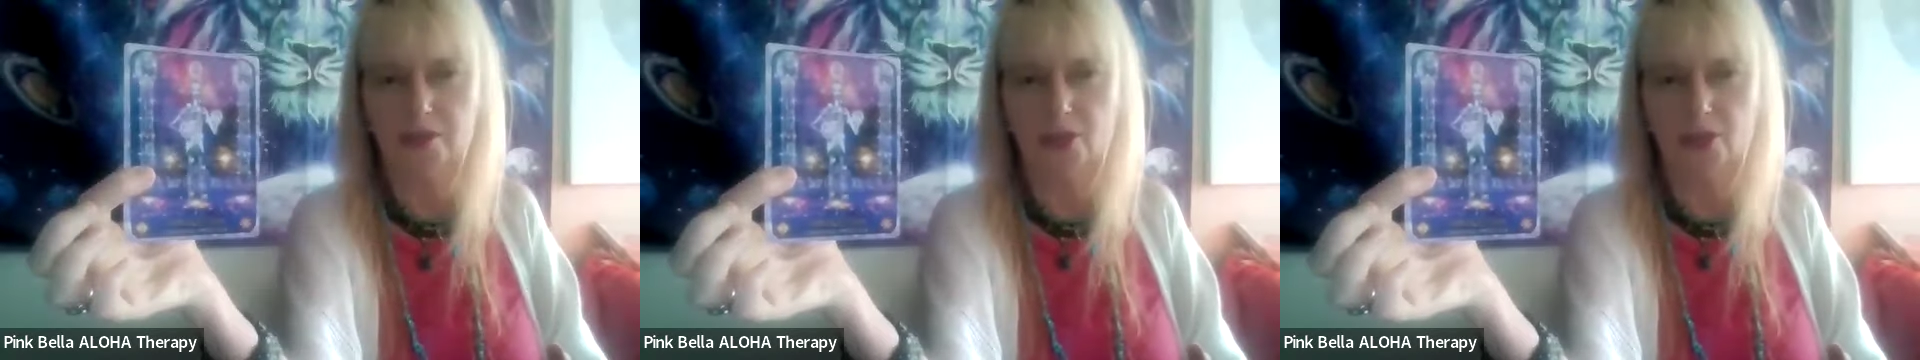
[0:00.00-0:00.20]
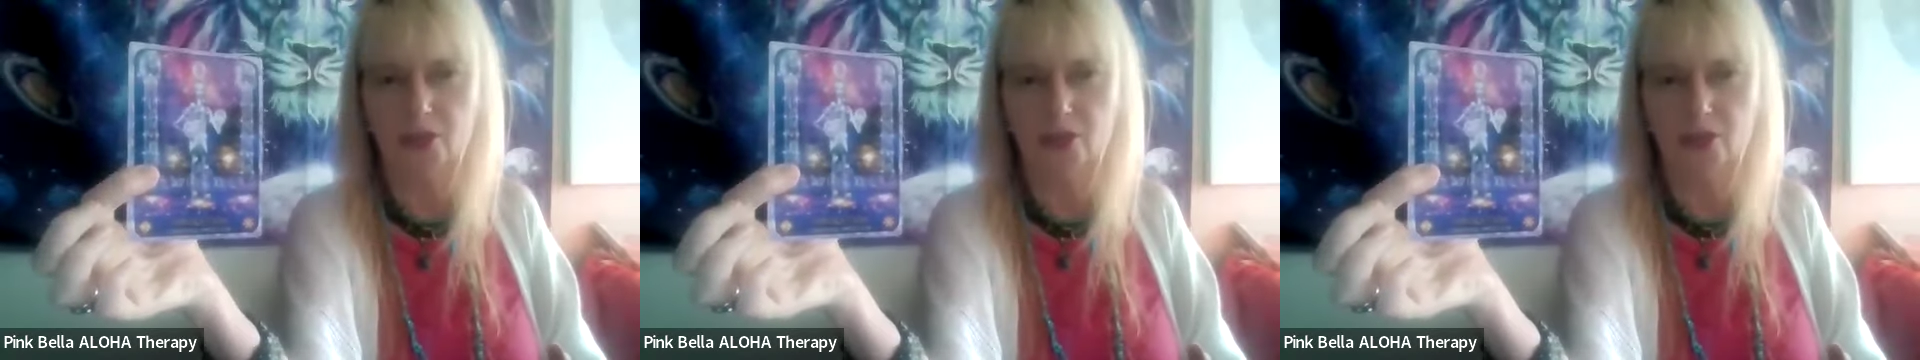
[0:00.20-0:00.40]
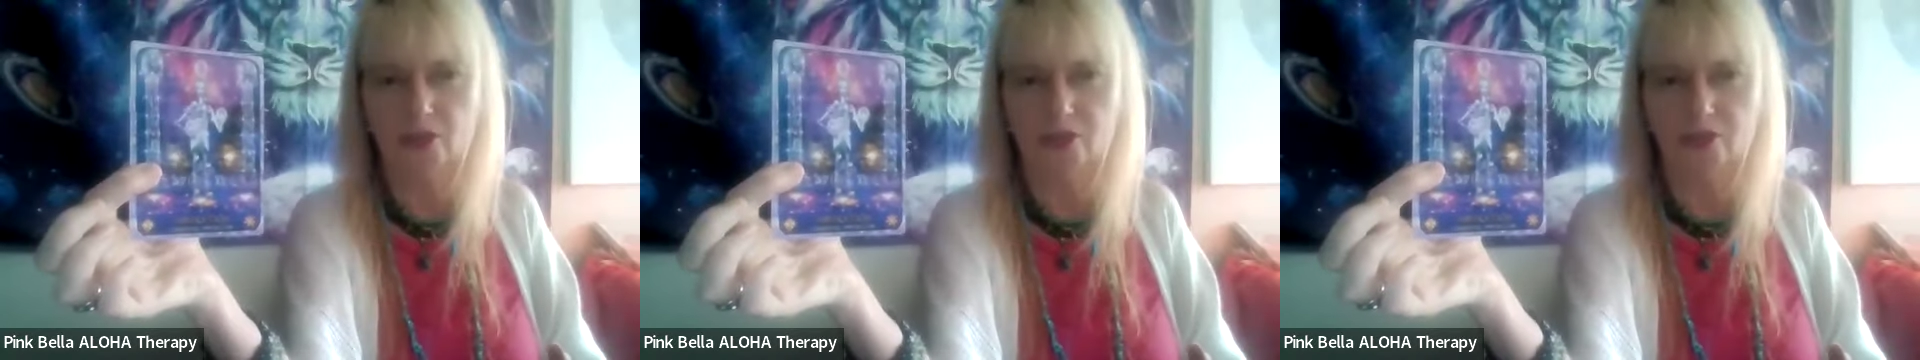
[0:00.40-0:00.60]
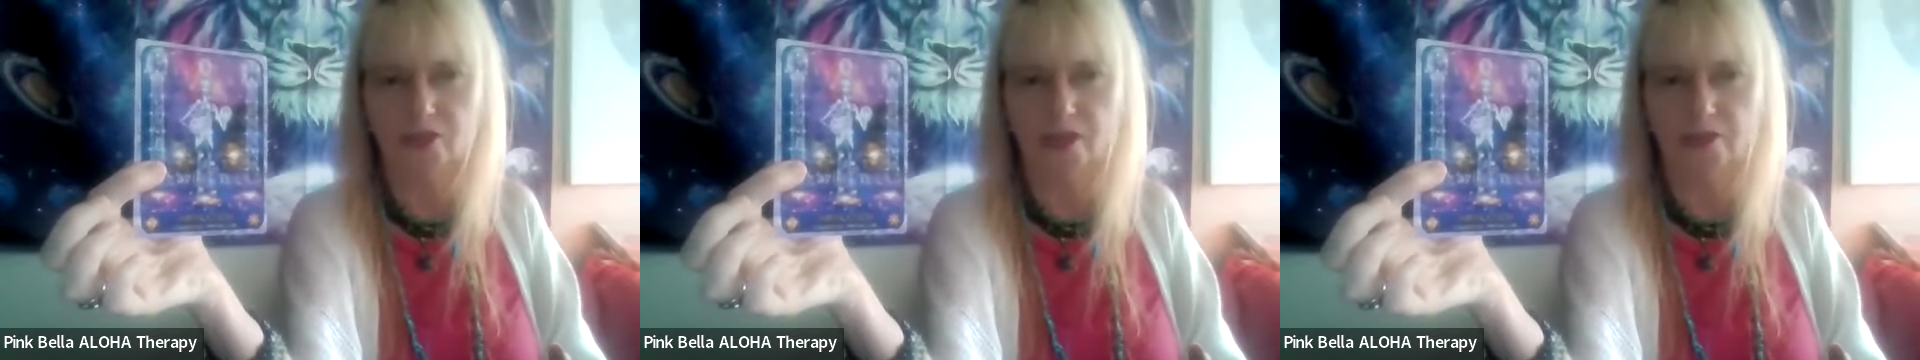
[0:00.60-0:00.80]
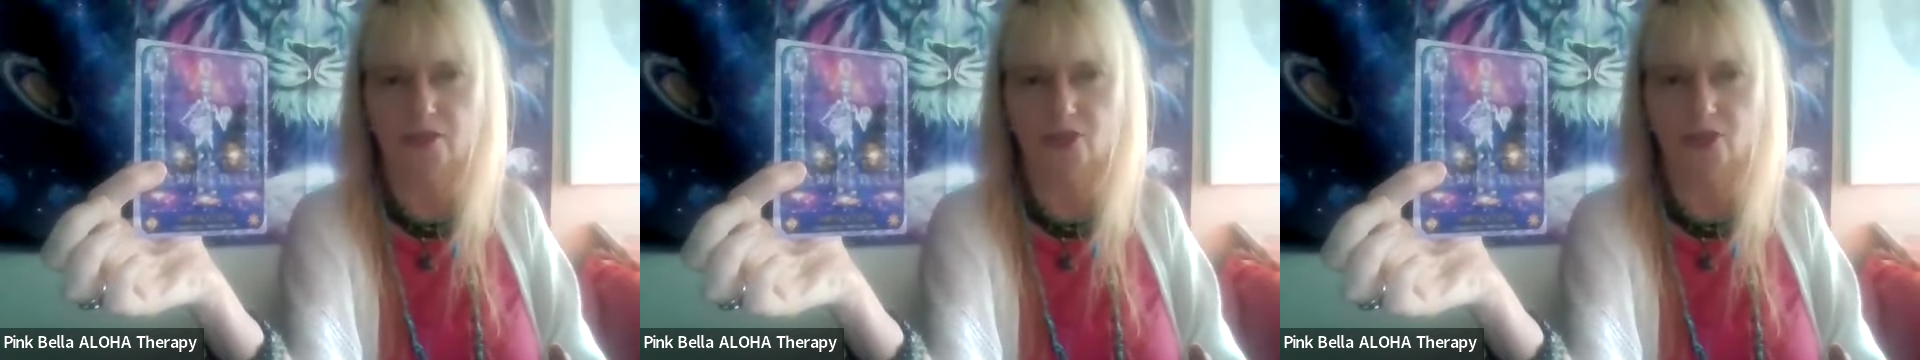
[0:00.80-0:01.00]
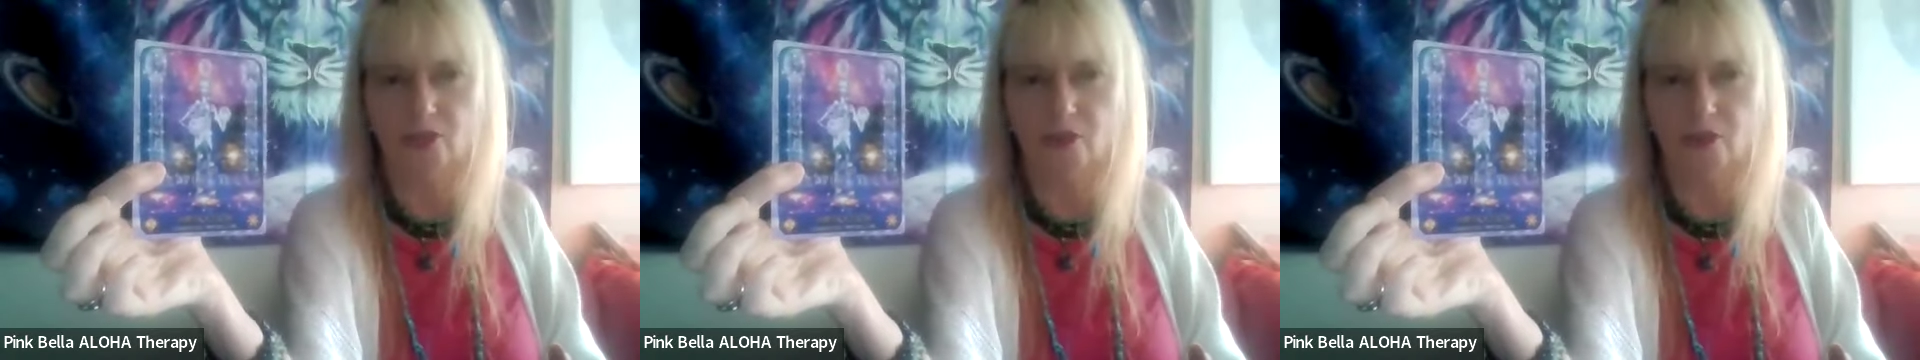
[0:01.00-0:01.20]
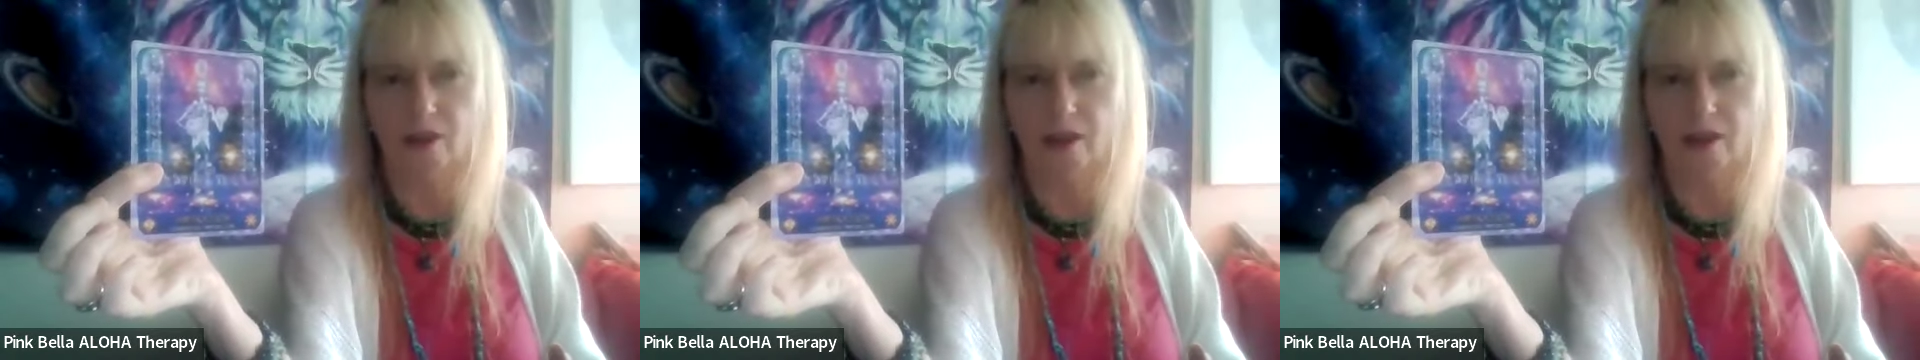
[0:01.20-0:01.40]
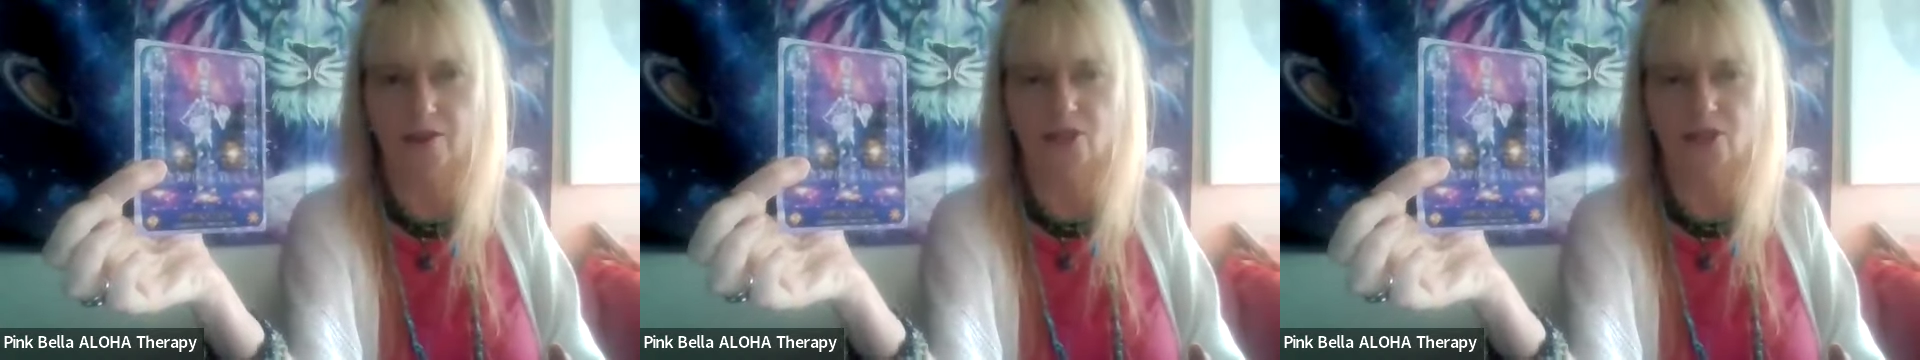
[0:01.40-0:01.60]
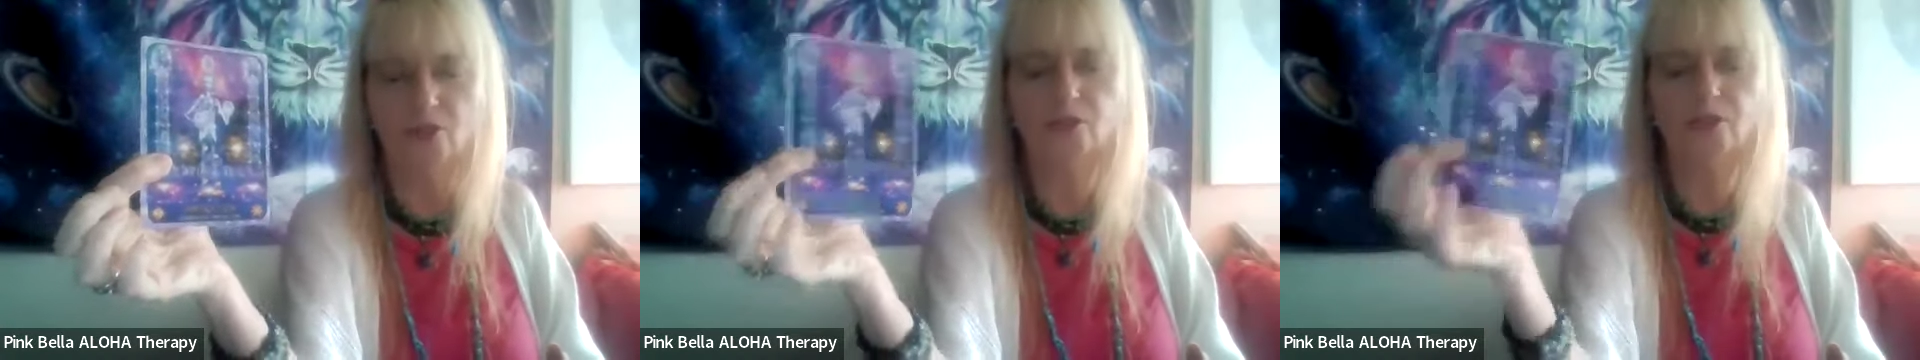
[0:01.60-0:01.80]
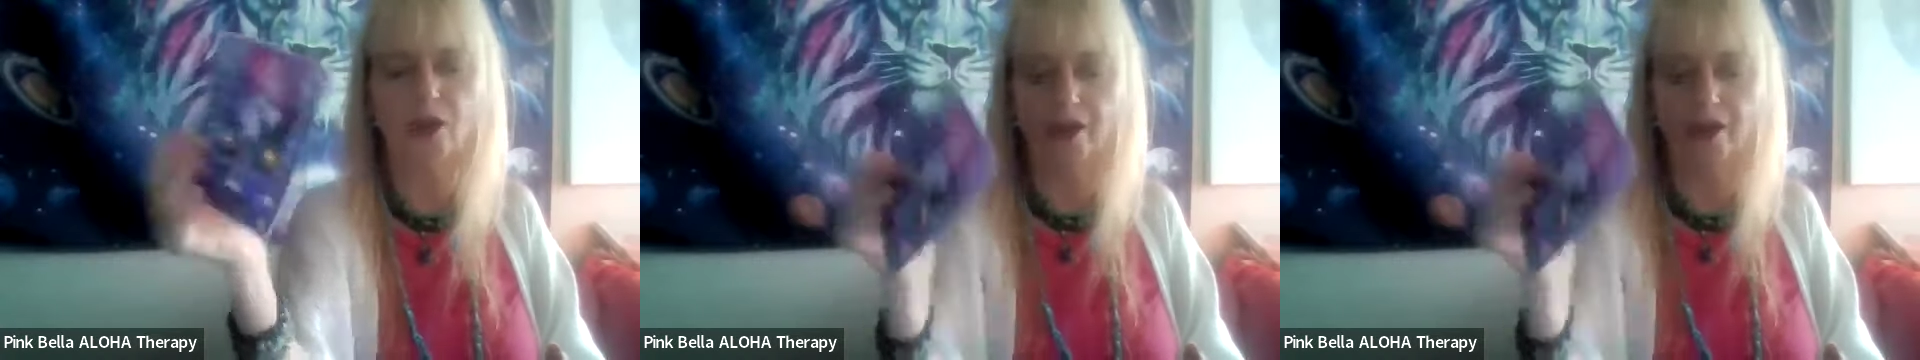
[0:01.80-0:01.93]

to choose ourselves and choose